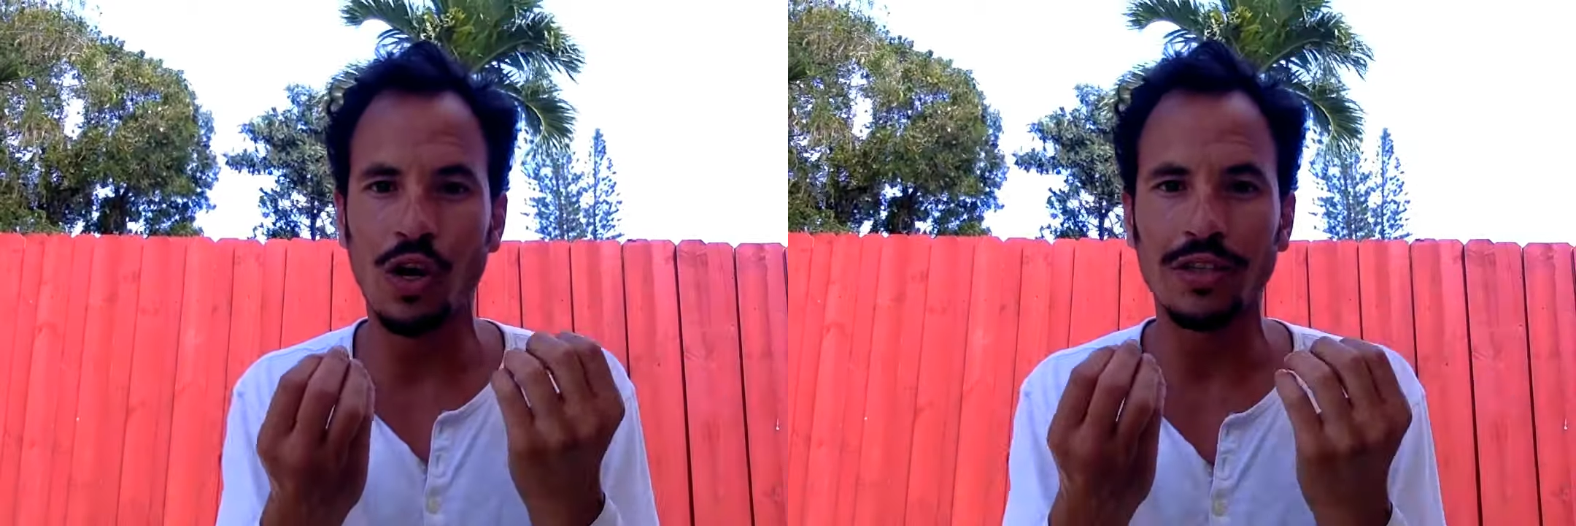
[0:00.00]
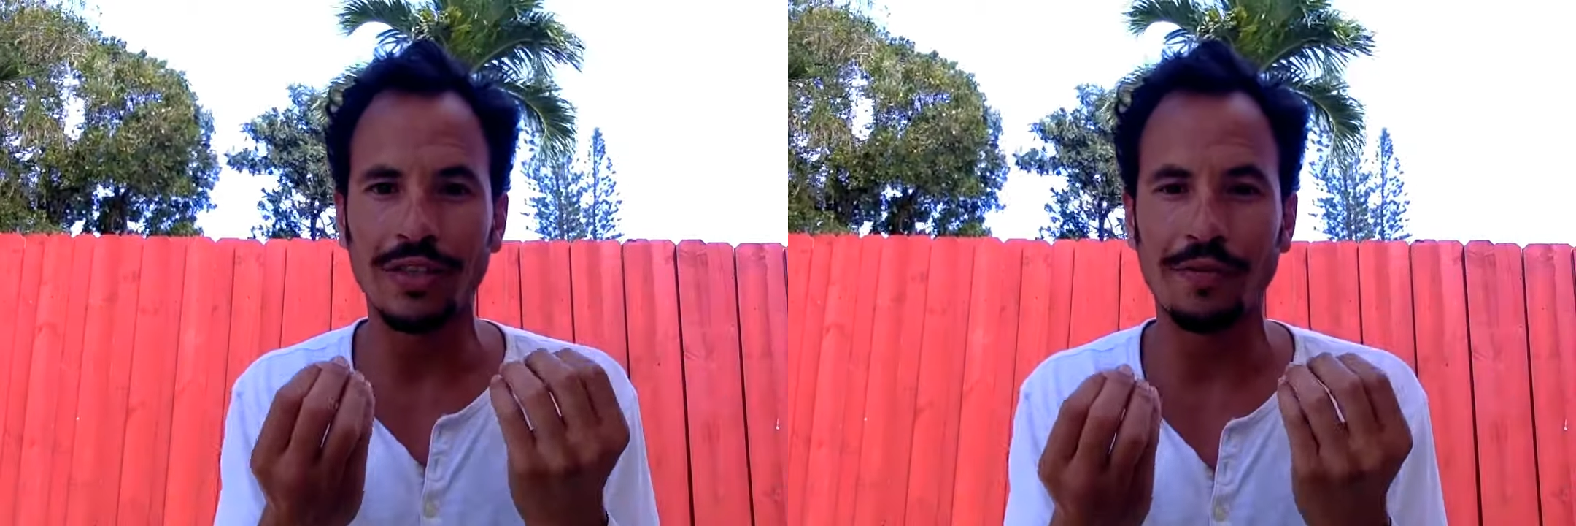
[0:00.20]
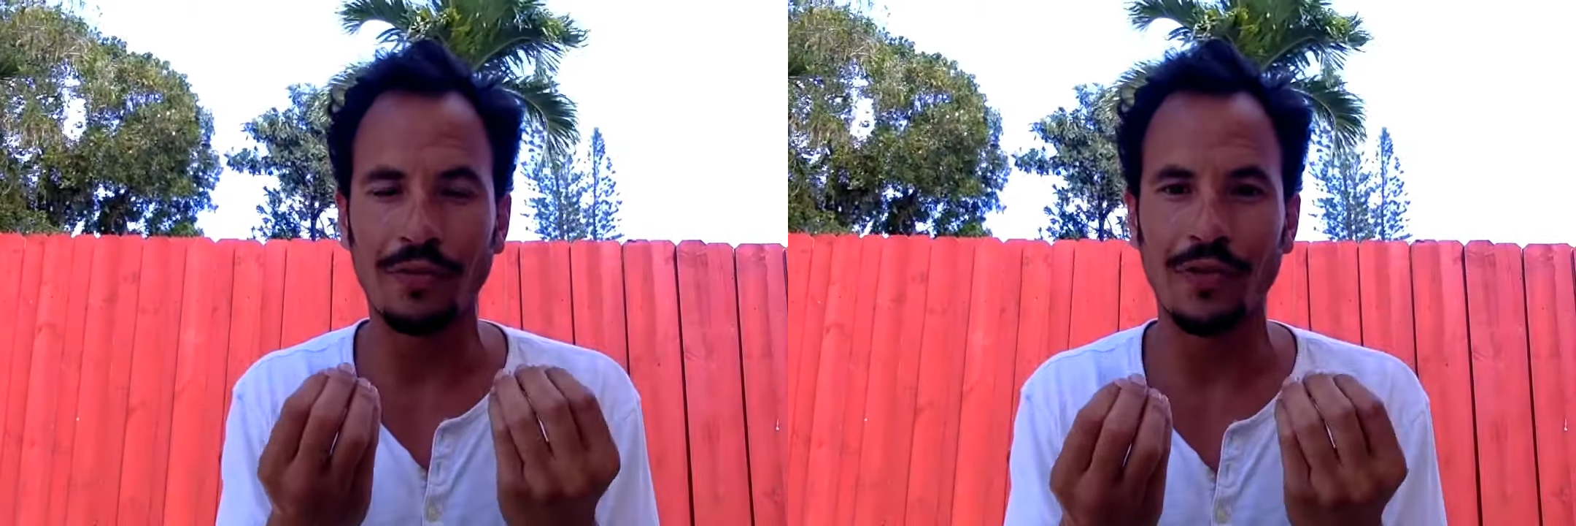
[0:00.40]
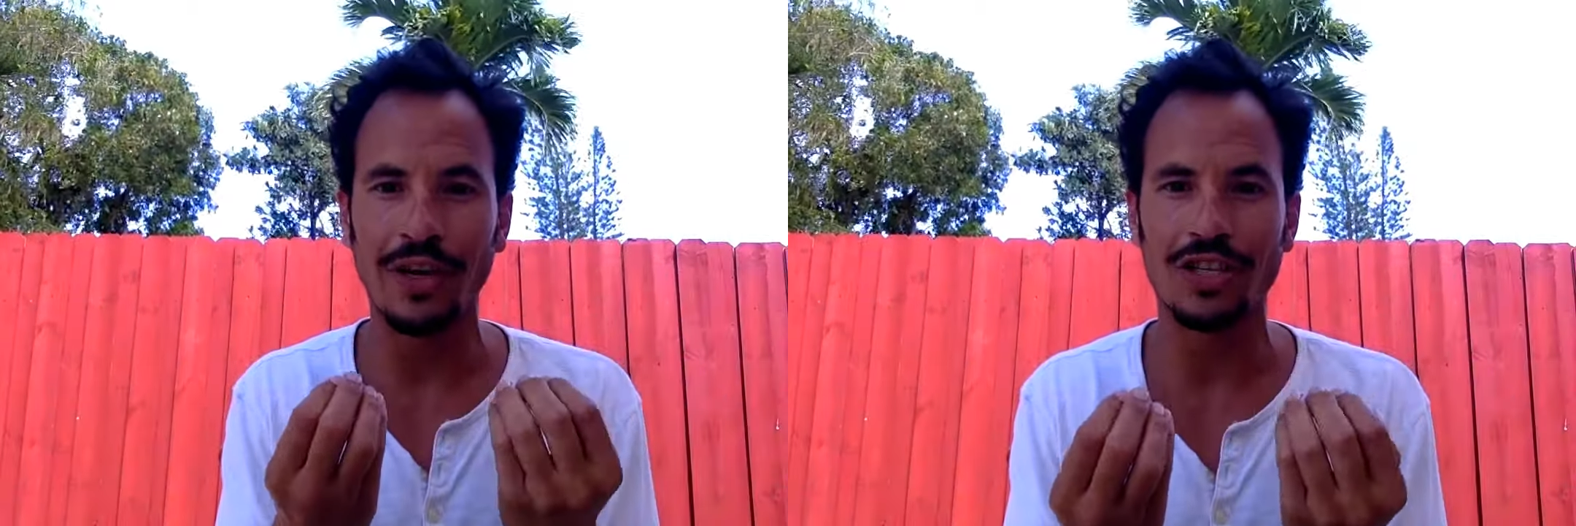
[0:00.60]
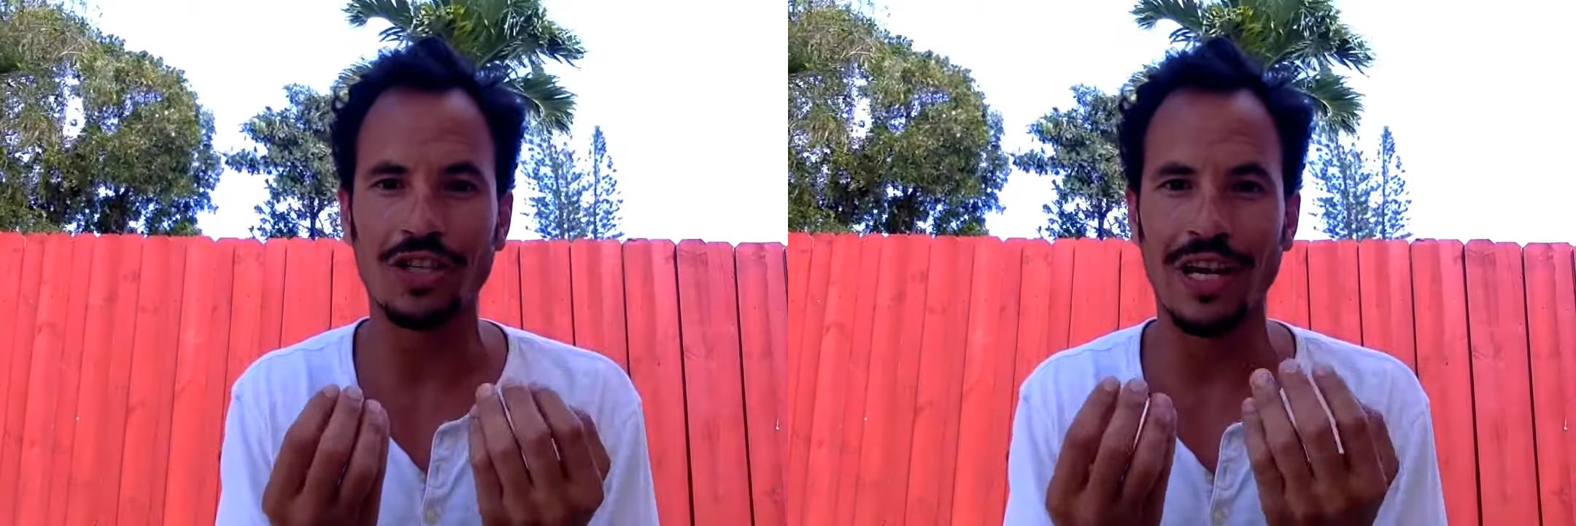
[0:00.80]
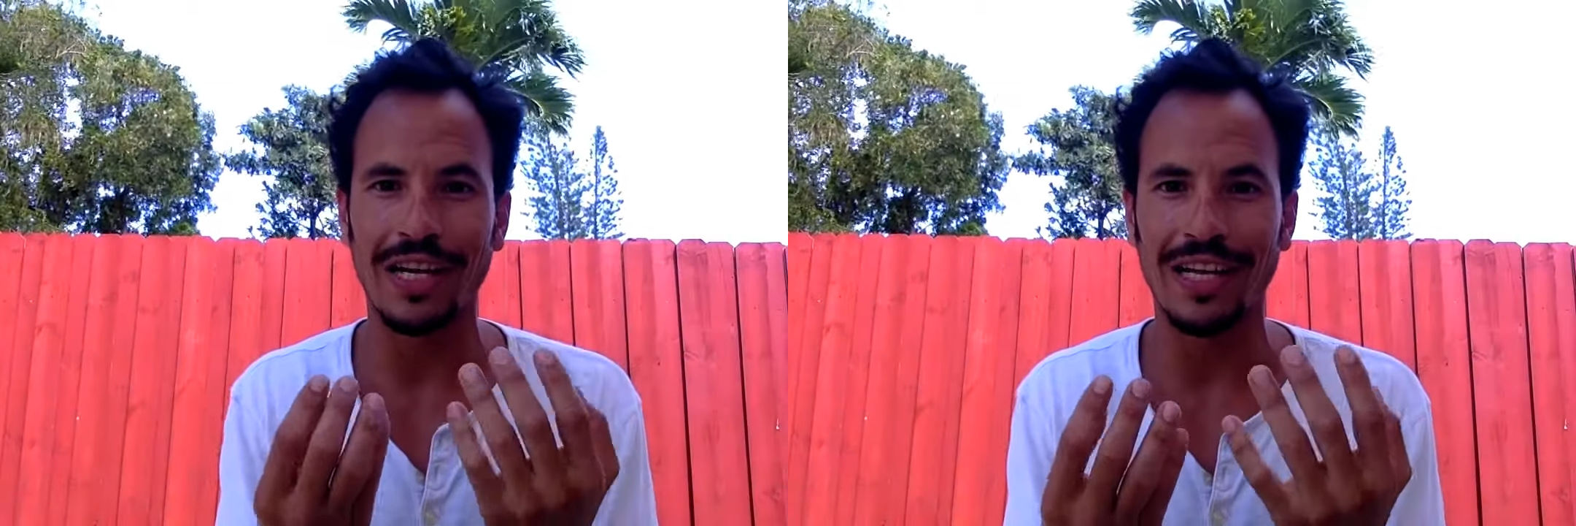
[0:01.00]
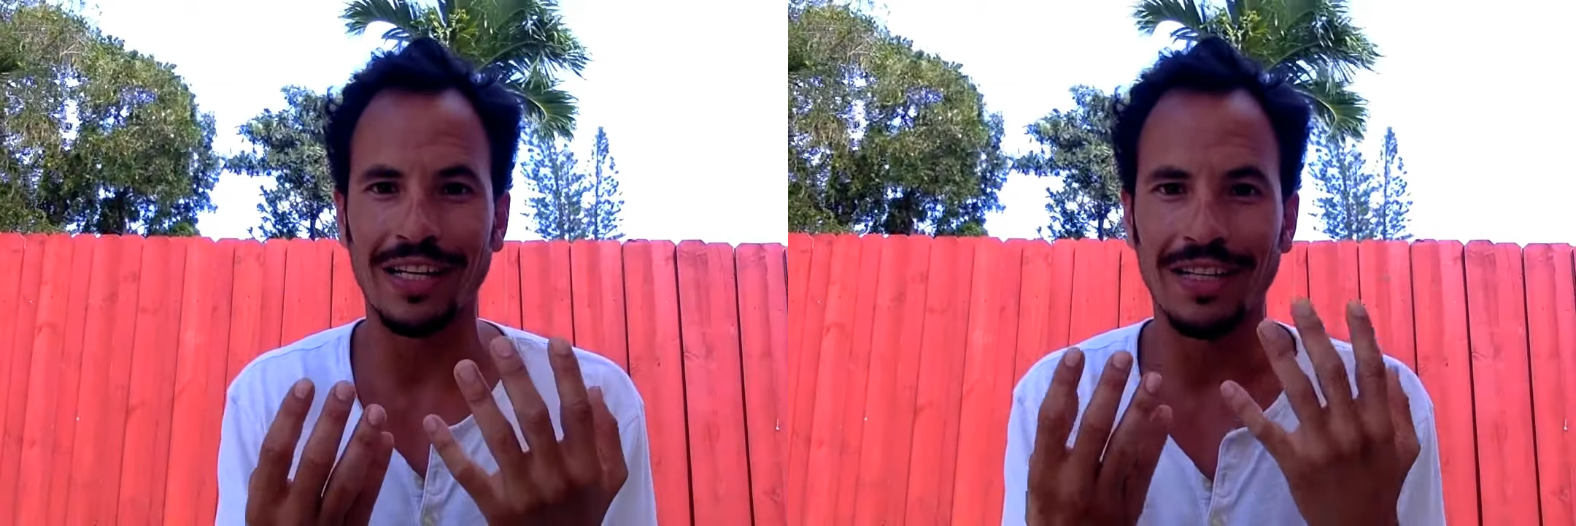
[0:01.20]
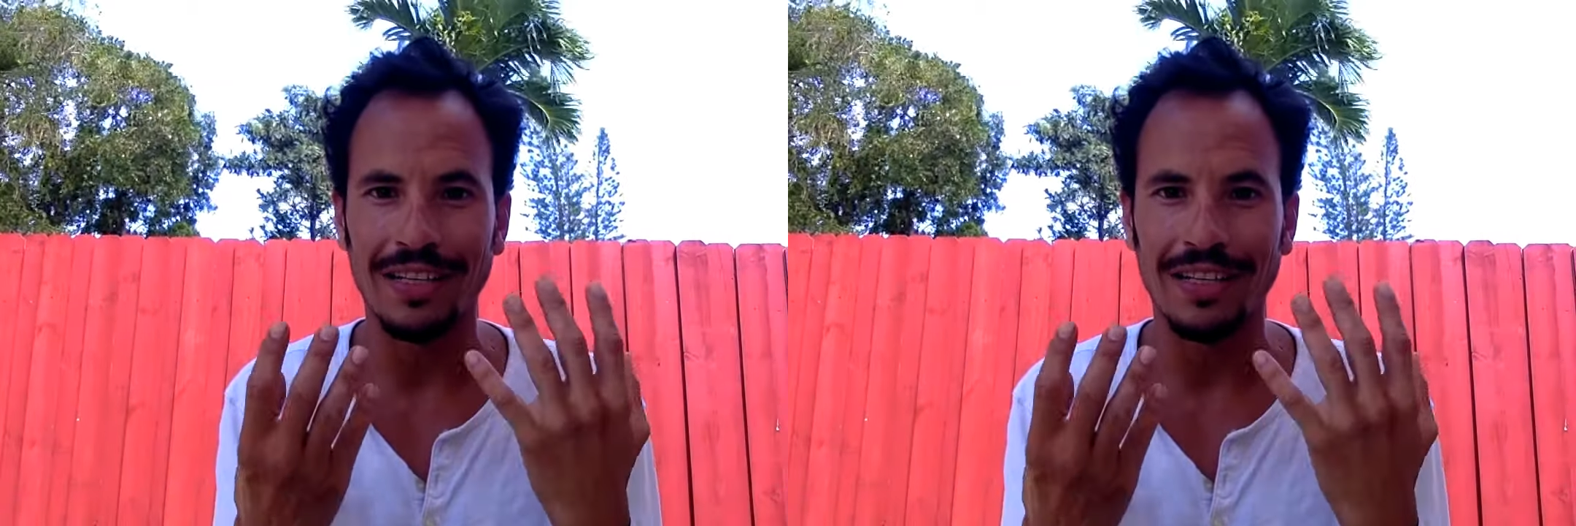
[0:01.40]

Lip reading: undifferentiated,